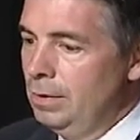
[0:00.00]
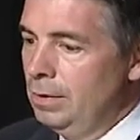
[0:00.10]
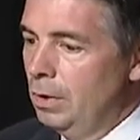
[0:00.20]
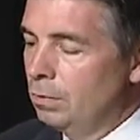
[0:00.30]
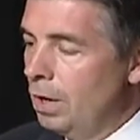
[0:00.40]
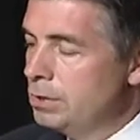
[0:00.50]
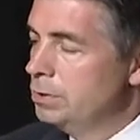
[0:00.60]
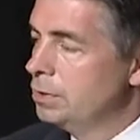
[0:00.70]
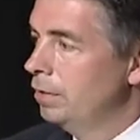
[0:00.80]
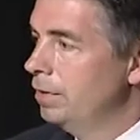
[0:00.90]
you know, Raj,
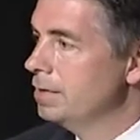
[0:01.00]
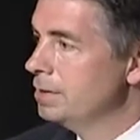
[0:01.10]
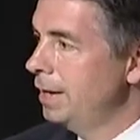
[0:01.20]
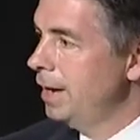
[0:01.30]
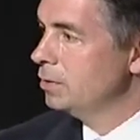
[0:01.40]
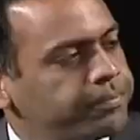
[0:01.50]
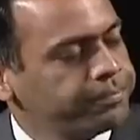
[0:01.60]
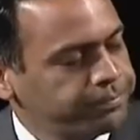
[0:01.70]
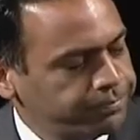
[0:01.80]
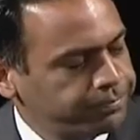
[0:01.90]
you served in the State House of
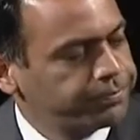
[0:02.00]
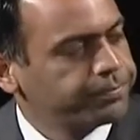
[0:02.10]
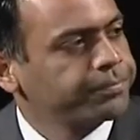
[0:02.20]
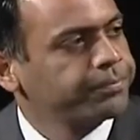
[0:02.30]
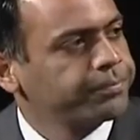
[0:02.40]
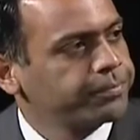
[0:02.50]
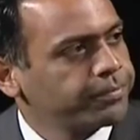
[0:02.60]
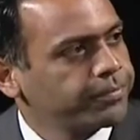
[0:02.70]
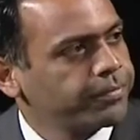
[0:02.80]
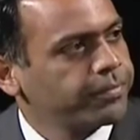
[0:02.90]
Representatives in
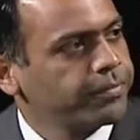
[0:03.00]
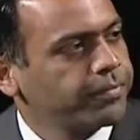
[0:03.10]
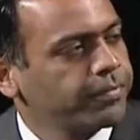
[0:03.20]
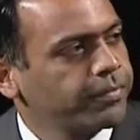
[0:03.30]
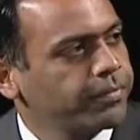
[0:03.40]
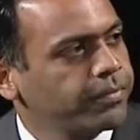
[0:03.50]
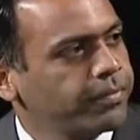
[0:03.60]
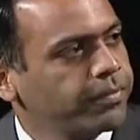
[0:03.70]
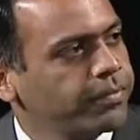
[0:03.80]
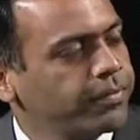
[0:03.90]
Kansas. Uh,
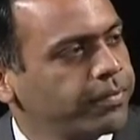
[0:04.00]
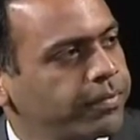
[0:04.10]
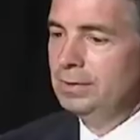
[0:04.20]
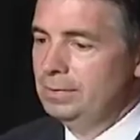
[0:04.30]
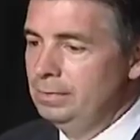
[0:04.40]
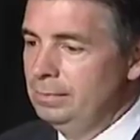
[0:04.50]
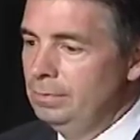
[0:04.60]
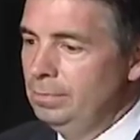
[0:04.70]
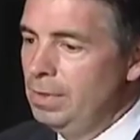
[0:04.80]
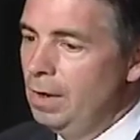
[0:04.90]
explain to us,
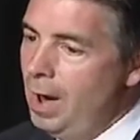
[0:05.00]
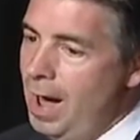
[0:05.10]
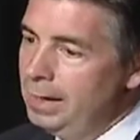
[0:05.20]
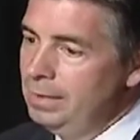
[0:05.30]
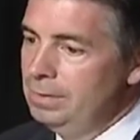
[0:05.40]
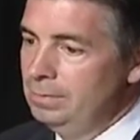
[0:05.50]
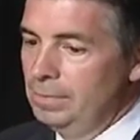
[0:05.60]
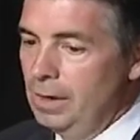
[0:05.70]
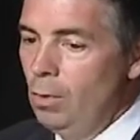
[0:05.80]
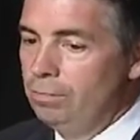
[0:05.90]
you know, how do you
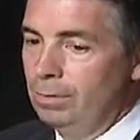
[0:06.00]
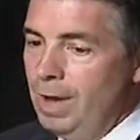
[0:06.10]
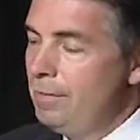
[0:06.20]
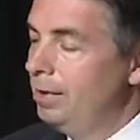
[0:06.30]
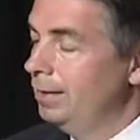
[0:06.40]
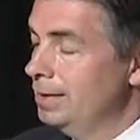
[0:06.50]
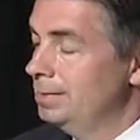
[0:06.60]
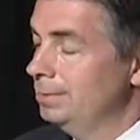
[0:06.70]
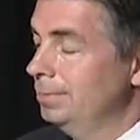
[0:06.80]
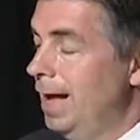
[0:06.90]
go from having
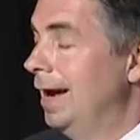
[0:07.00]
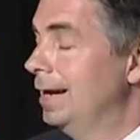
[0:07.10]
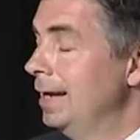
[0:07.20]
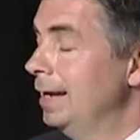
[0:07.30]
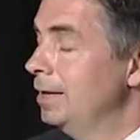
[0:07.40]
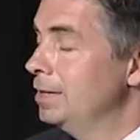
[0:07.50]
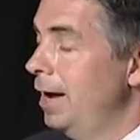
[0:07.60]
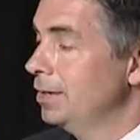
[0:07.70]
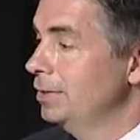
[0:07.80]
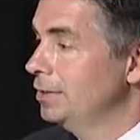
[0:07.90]
this idea
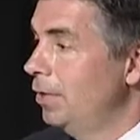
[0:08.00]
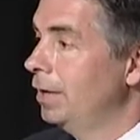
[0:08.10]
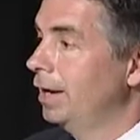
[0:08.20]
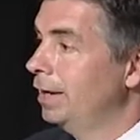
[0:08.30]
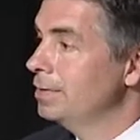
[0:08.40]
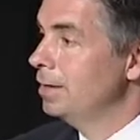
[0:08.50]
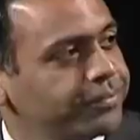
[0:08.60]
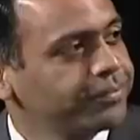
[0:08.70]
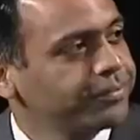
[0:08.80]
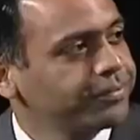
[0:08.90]
to actually turning it into
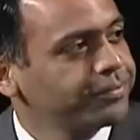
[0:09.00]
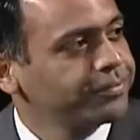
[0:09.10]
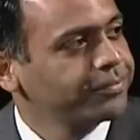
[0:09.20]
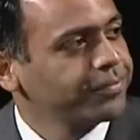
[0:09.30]
something that's a law.